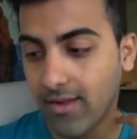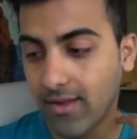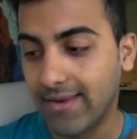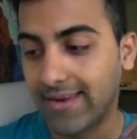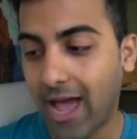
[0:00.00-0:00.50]

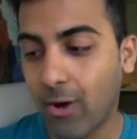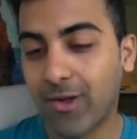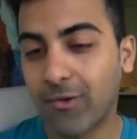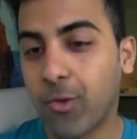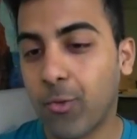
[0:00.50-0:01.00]
Now,
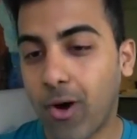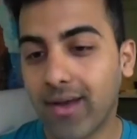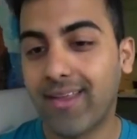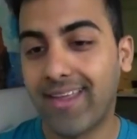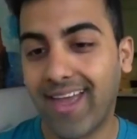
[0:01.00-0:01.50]
if you want
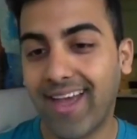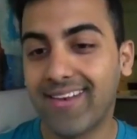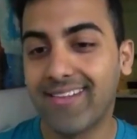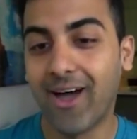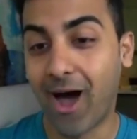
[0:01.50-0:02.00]
to
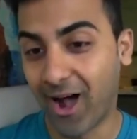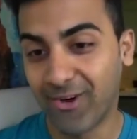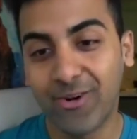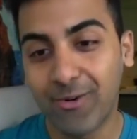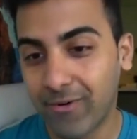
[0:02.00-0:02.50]
get the
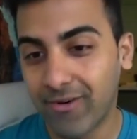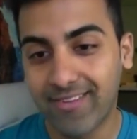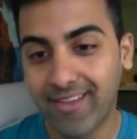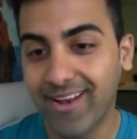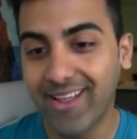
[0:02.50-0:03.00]

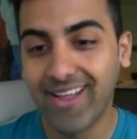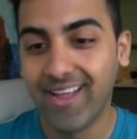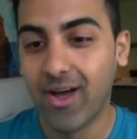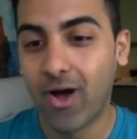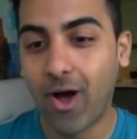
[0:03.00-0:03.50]
100%
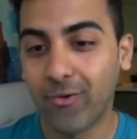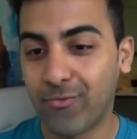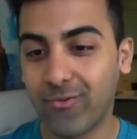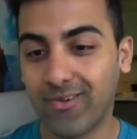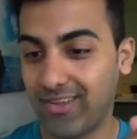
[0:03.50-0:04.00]

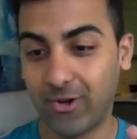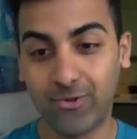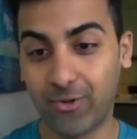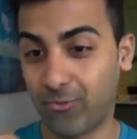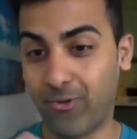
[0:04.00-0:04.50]
of
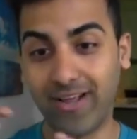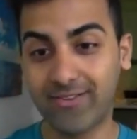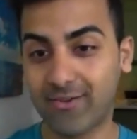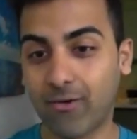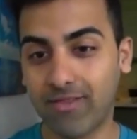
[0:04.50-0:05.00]
the
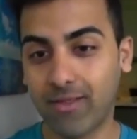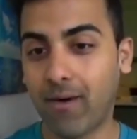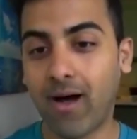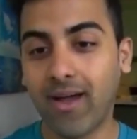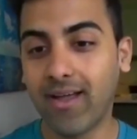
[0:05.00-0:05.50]
rest of the
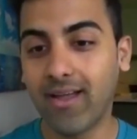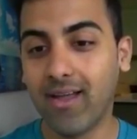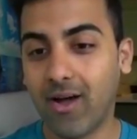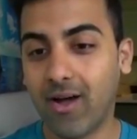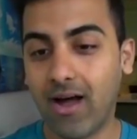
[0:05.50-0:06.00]
pie
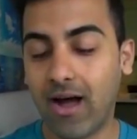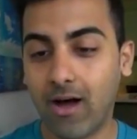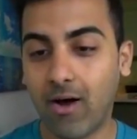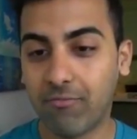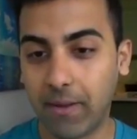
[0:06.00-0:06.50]

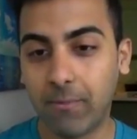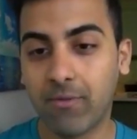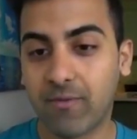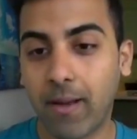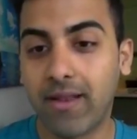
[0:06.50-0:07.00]
of people
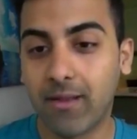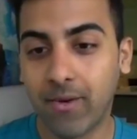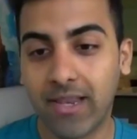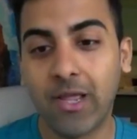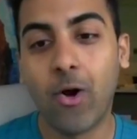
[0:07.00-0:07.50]
spending
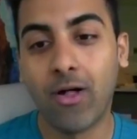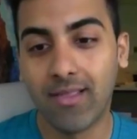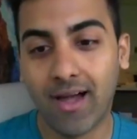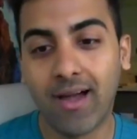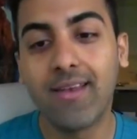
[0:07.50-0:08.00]
money
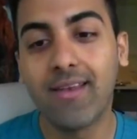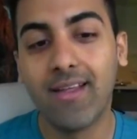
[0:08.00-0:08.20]
online,